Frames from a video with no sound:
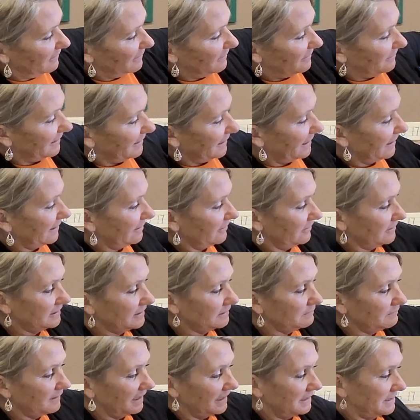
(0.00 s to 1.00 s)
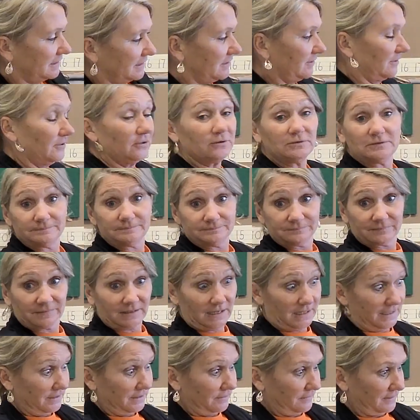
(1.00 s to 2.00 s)
there's my circle.
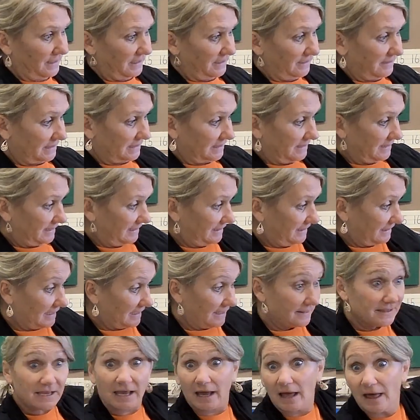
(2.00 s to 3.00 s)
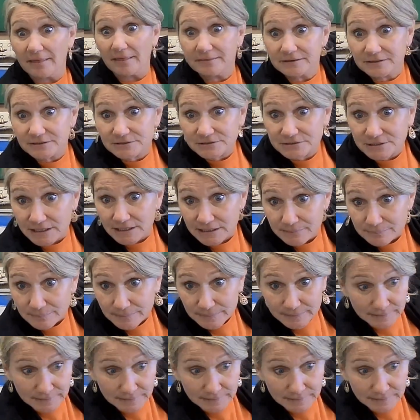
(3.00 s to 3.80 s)
Are you ready to see the other shape?